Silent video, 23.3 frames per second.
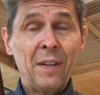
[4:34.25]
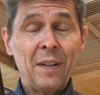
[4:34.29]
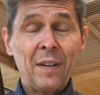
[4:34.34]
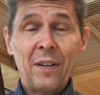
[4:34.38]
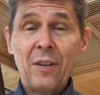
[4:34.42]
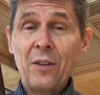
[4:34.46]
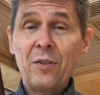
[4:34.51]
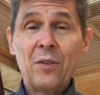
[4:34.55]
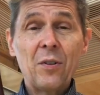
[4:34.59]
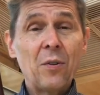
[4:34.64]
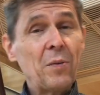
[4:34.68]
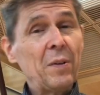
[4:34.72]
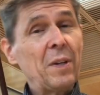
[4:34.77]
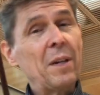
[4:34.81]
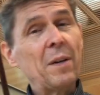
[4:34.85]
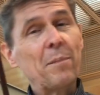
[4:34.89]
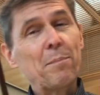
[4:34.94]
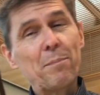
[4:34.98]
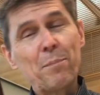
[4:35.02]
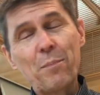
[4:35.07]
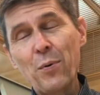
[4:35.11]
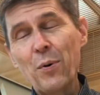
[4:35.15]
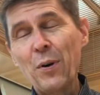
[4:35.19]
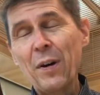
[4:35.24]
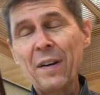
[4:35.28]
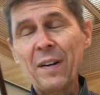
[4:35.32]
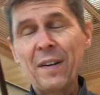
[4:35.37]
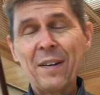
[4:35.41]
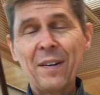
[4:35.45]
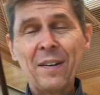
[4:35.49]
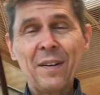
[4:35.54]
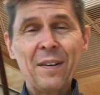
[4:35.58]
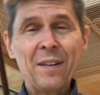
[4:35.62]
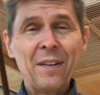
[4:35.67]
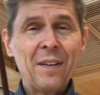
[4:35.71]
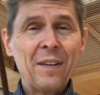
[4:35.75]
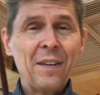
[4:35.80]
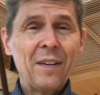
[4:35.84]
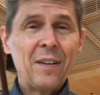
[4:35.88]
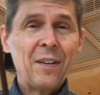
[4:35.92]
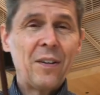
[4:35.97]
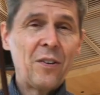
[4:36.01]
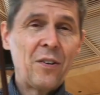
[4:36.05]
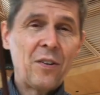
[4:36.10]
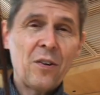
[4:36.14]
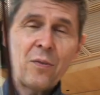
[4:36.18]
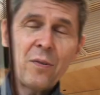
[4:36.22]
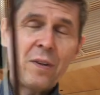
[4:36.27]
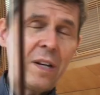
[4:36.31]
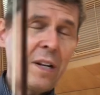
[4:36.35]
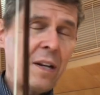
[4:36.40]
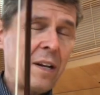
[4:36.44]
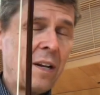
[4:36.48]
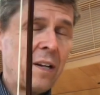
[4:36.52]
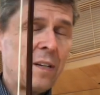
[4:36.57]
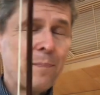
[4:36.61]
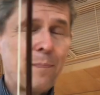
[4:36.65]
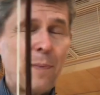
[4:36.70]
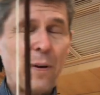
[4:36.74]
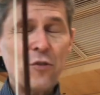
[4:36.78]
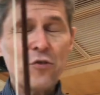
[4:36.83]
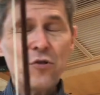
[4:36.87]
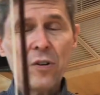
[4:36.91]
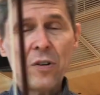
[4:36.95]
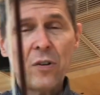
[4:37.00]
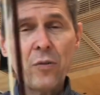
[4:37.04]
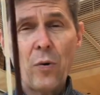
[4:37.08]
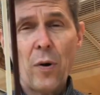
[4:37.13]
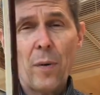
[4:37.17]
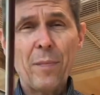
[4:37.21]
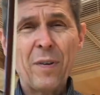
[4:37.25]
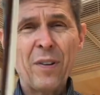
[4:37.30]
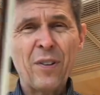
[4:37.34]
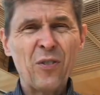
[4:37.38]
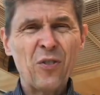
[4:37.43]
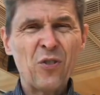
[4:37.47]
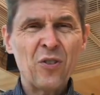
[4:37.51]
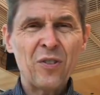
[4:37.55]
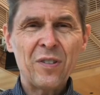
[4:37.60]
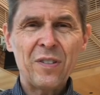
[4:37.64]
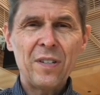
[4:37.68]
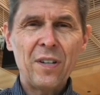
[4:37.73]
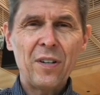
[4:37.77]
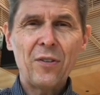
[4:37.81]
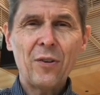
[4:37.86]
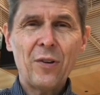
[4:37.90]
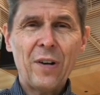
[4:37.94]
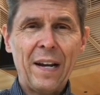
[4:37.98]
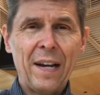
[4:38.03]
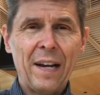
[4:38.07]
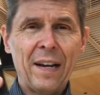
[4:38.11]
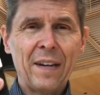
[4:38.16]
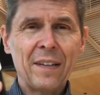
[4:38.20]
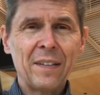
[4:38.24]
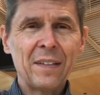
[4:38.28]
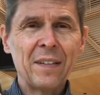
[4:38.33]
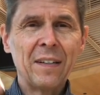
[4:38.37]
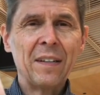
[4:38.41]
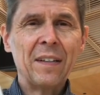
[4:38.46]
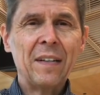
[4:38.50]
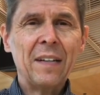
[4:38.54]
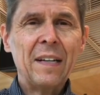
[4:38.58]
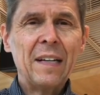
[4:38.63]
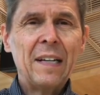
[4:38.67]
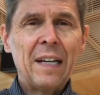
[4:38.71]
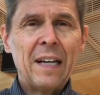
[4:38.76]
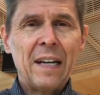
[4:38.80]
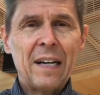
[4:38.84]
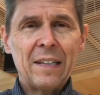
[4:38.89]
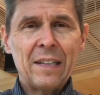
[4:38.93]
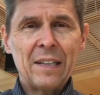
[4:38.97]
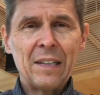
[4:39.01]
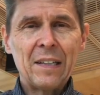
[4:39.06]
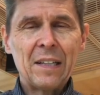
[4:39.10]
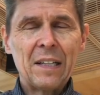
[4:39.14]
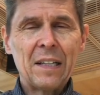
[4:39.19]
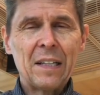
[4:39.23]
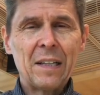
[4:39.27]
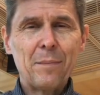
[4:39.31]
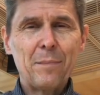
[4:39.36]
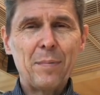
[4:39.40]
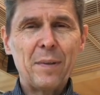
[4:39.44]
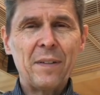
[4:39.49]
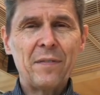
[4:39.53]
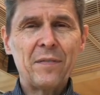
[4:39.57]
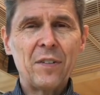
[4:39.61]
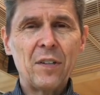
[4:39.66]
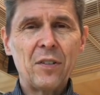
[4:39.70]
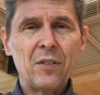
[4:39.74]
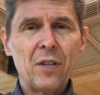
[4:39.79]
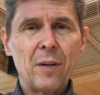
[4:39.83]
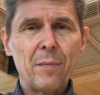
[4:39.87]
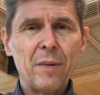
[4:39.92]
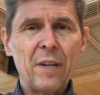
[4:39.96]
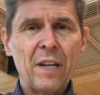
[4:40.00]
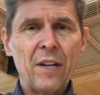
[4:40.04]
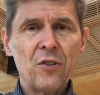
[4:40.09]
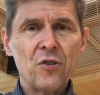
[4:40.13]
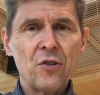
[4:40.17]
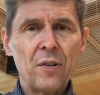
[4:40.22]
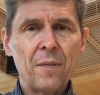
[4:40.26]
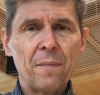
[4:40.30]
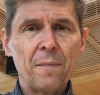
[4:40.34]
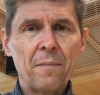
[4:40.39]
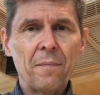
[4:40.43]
You don't need a book, you don't need any special equipment, you just need your hand and a little bit of determination.